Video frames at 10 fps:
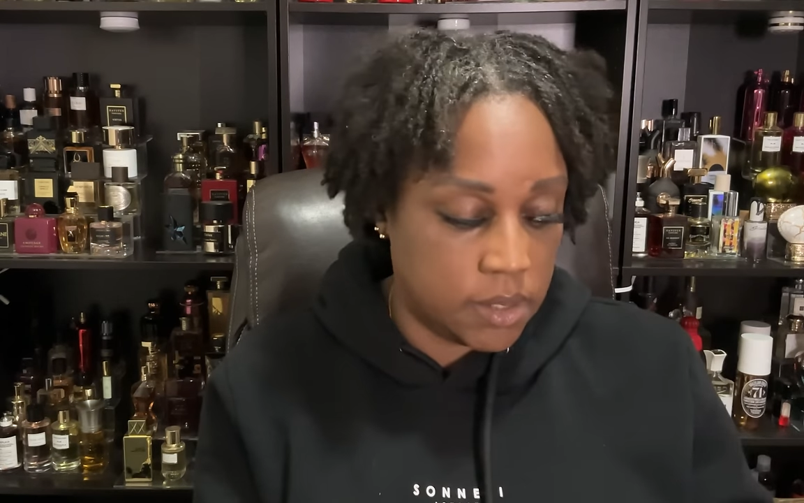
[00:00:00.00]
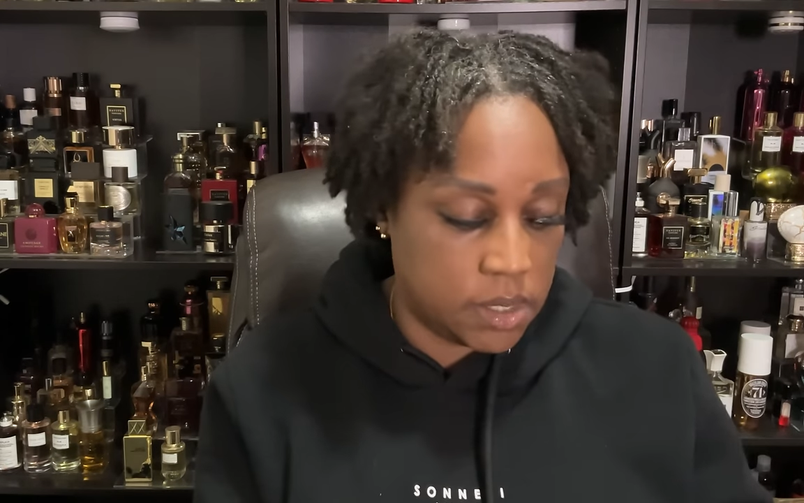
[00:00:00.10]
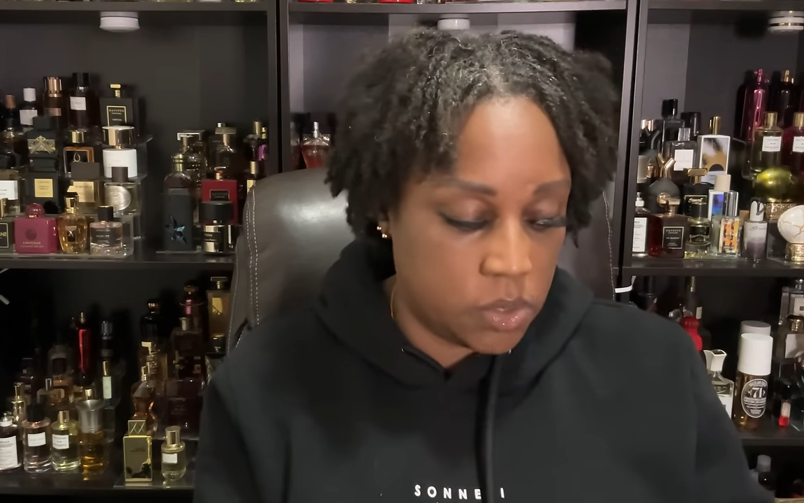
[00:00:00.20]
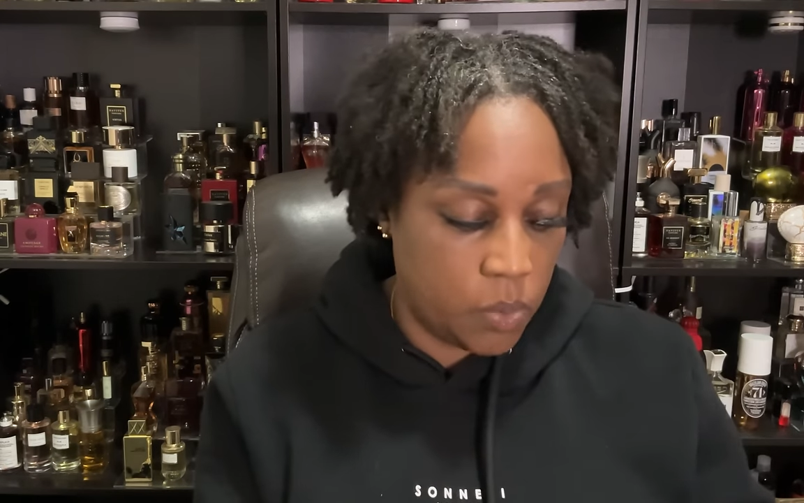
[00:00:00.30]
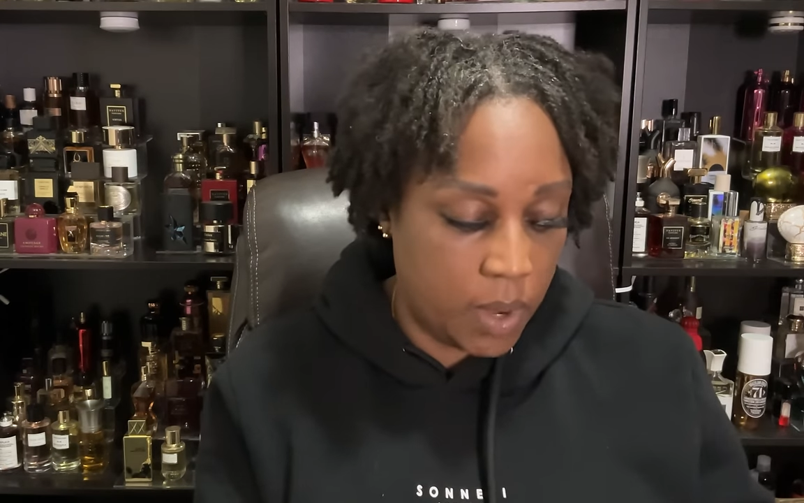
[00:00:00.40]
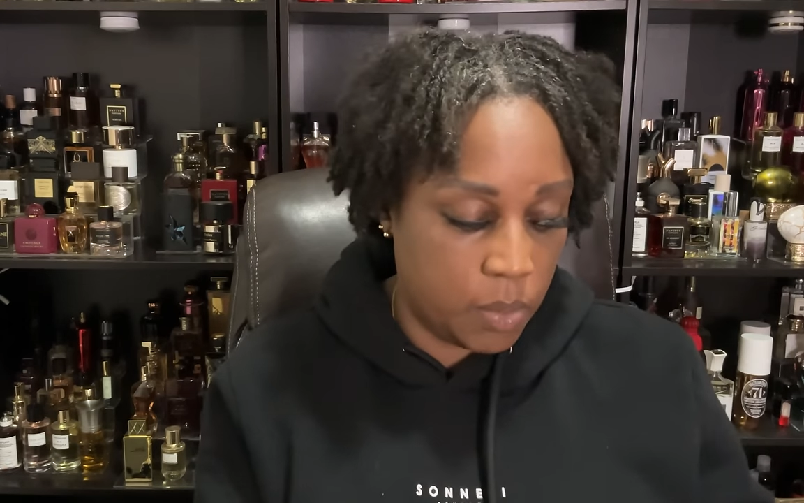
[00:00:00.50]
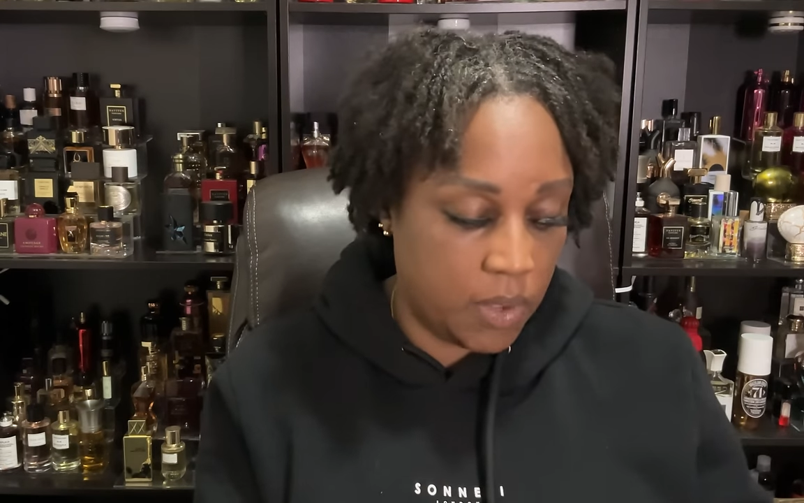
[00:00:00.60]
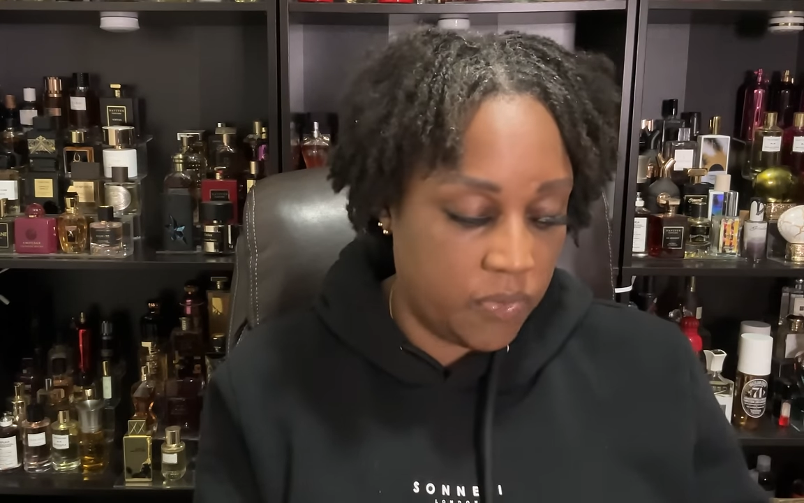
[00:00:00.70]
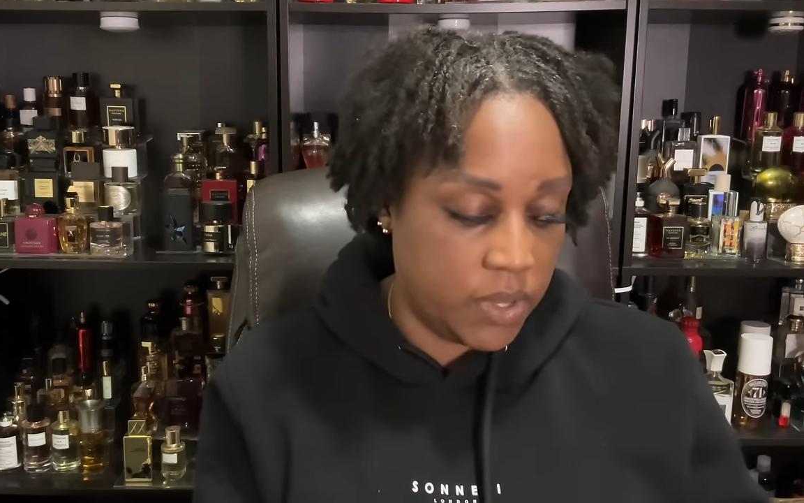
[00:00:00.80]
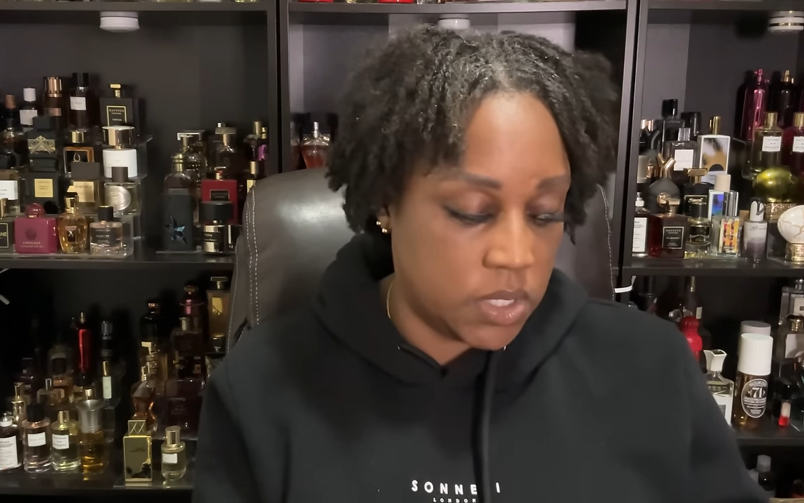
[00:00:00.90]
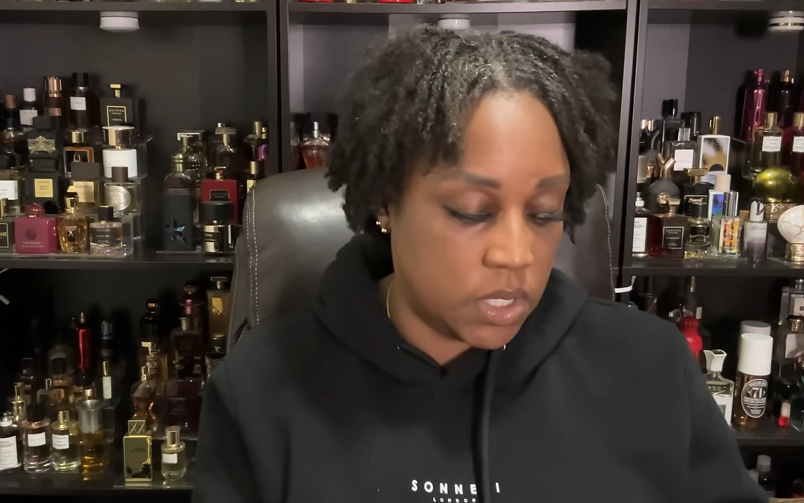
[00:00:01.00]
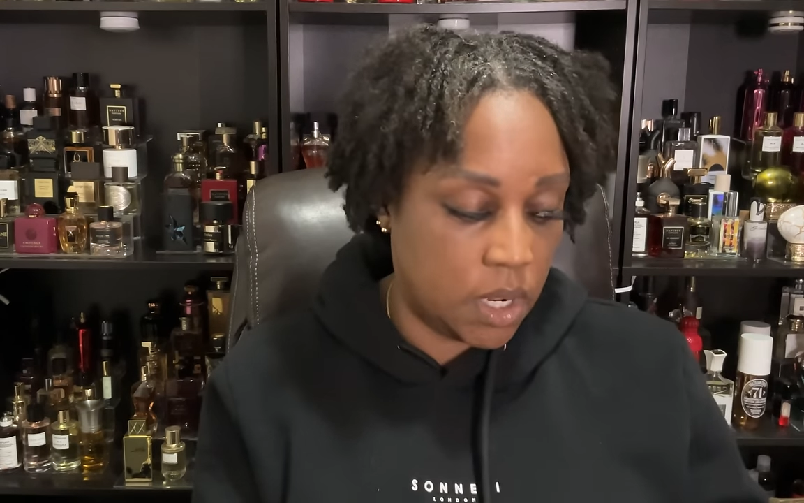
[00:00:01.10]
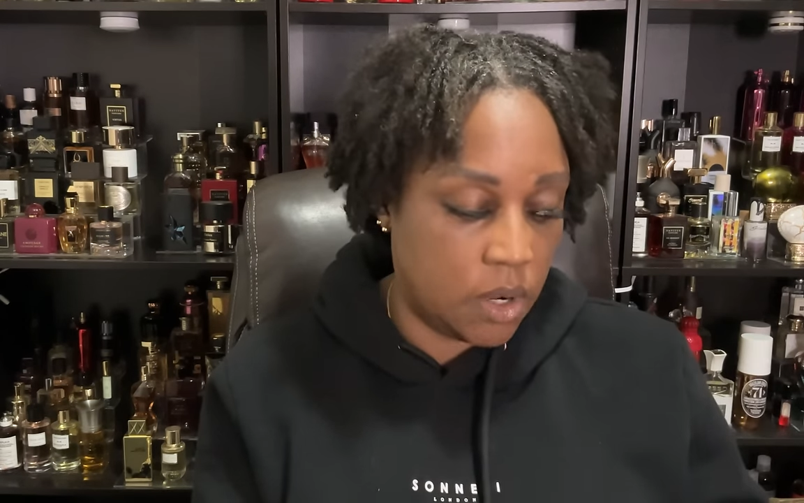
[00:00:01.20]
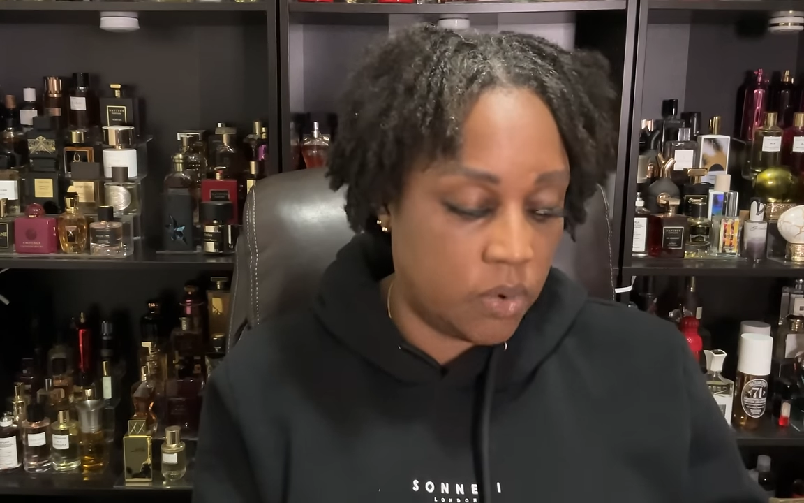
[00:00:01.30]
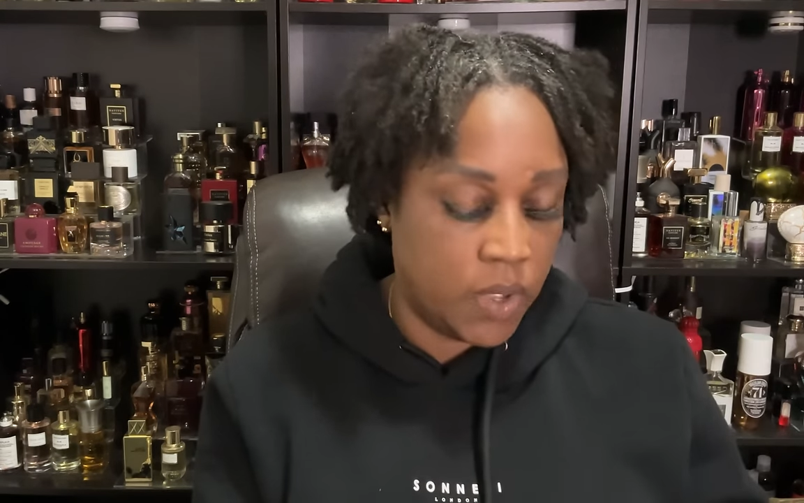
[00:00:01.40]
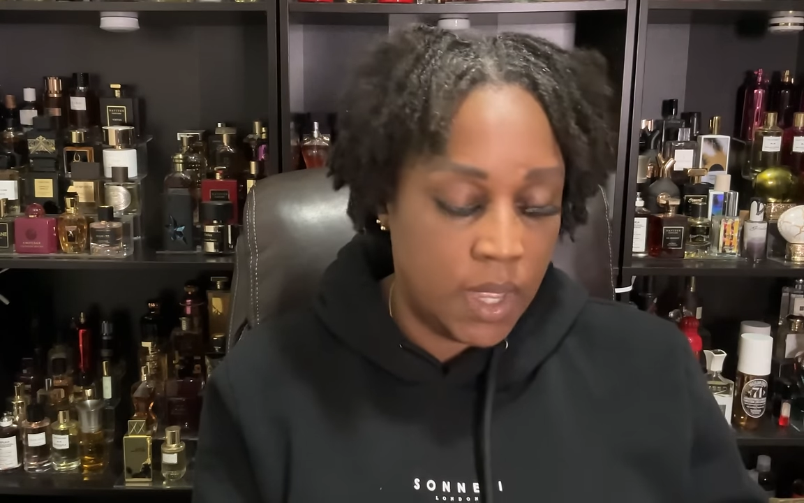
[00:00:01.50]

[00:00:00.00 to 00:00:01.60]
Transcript: just so I can, we can finish it off.